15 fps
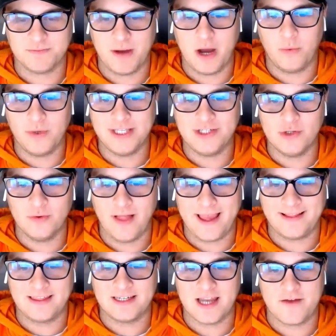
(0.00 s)
But we do
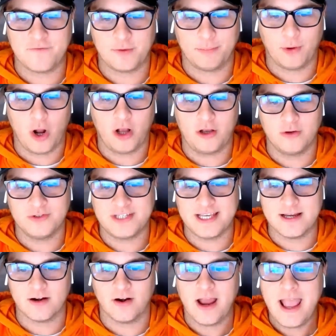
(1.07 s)
like the Denver Broncos
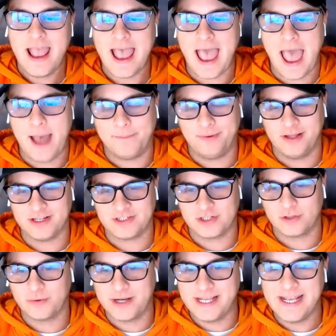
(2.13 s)
here at plus
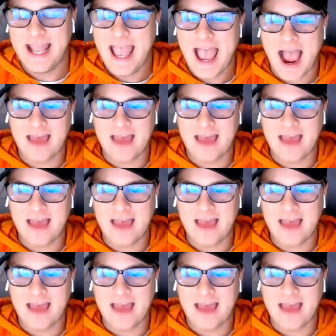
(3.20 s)
three.